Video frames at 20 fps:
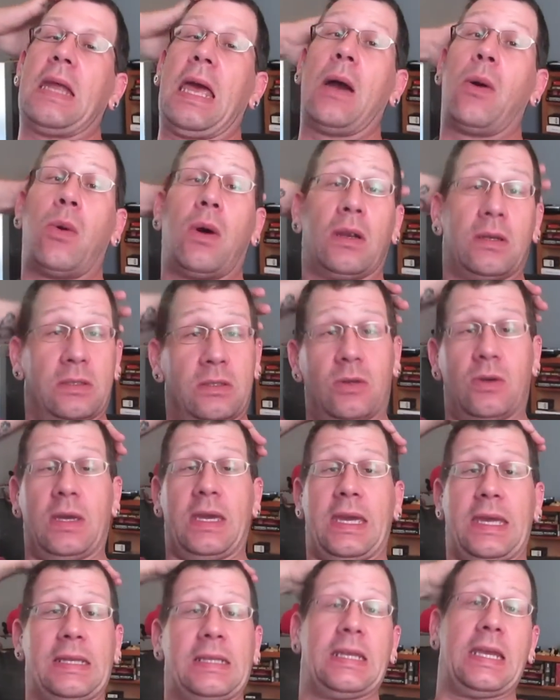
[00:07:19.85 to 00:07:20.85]
I wanted to go
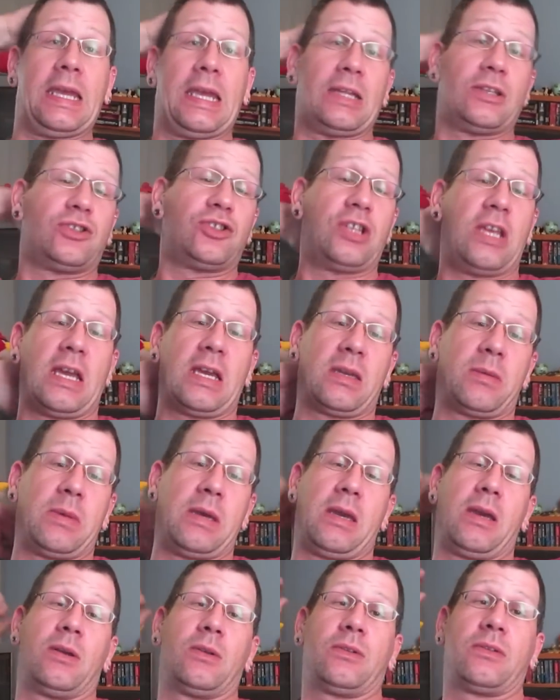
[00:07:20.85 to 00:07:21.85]
ahead and check them
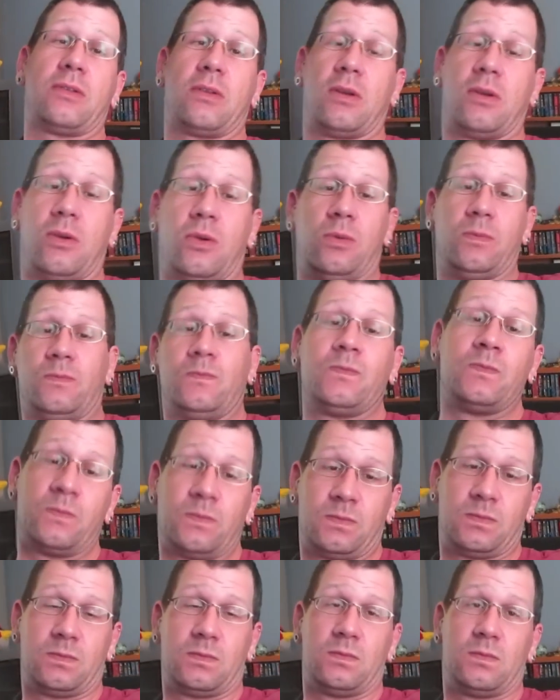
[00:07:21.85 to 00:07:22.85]
out, so
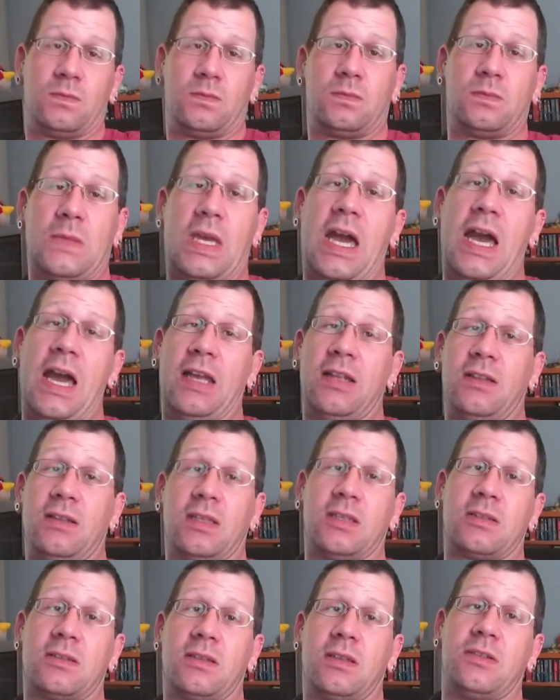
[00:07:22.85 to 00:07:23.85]
I
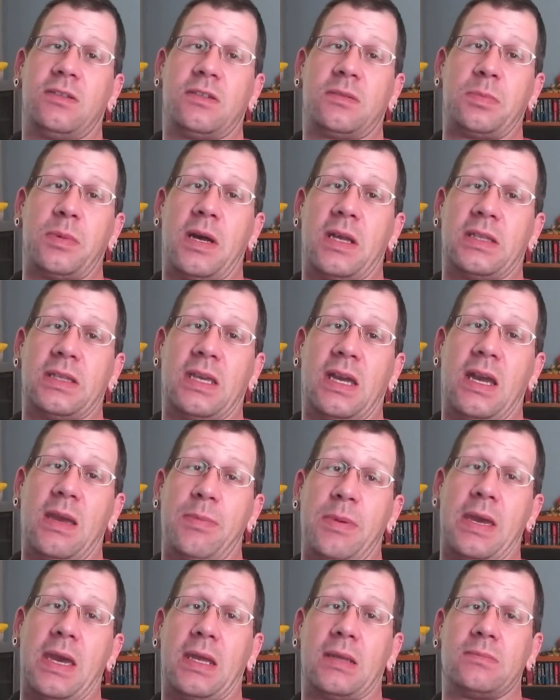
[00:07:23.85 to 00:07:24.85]
literally just bought the
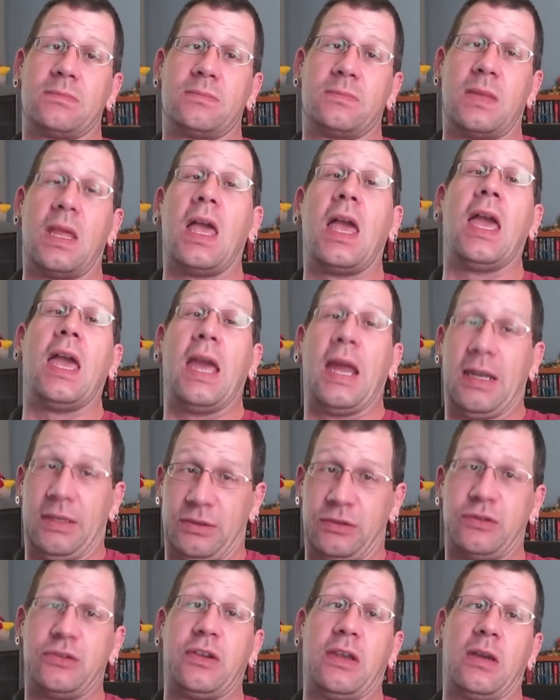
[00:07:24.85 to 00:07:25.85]
iPad and
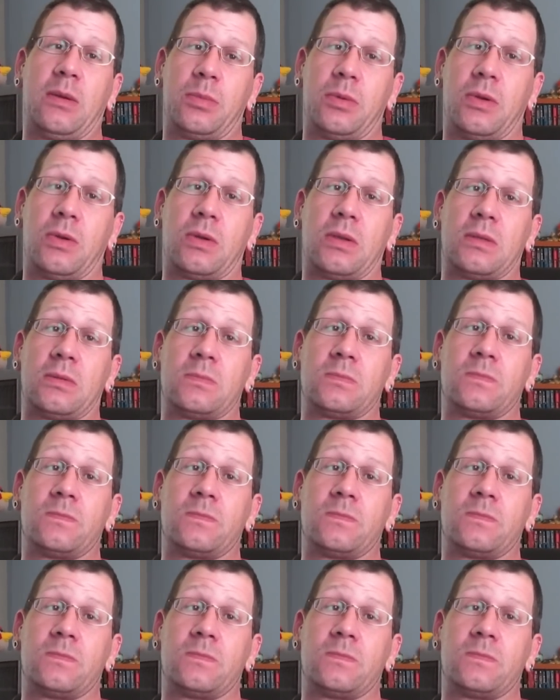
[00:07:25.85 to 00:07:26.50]
it's jailbroken.